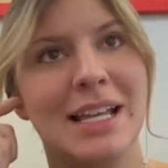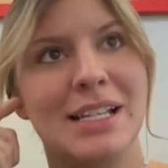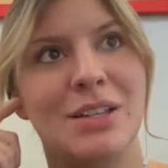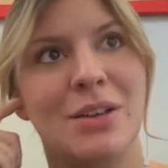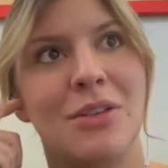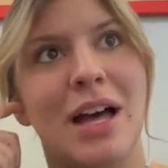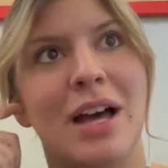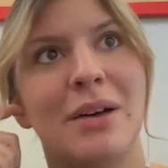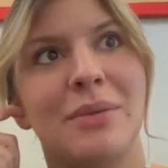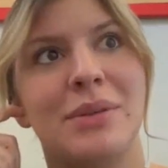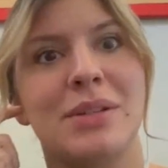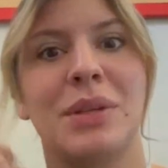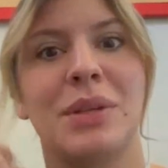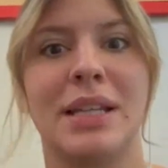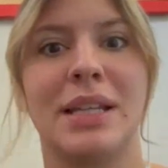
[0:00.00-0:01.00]
So that
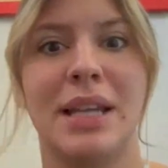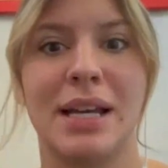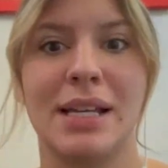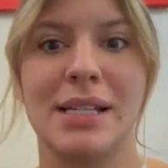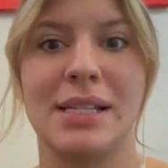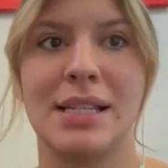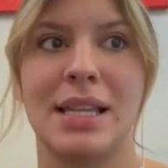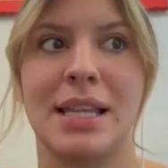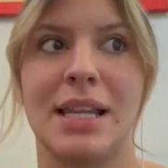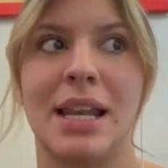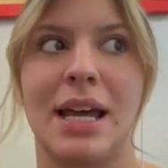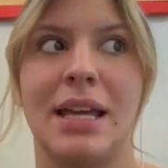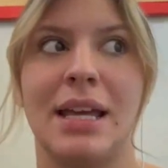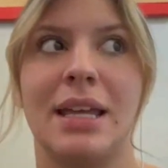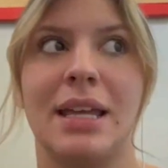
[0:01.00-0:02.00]
was really nice. And then
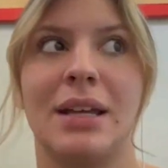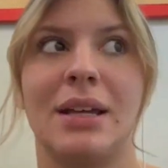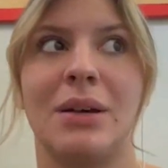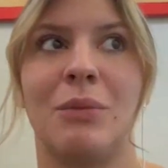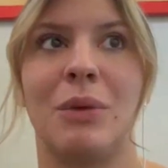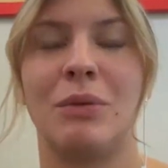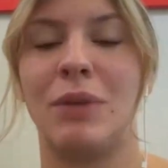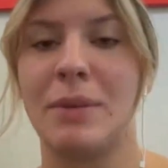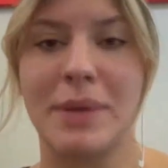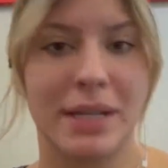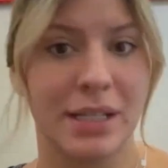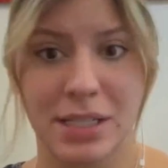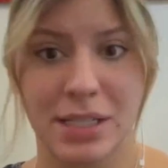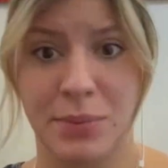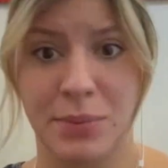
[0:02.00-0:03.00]
I went right back
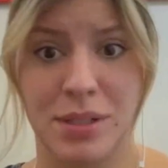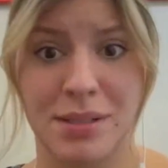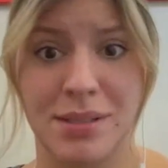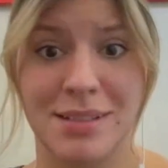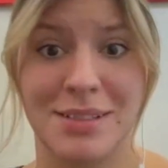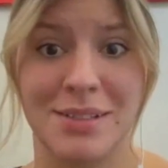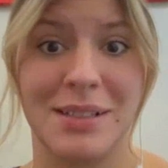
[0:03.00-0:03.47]
into sports.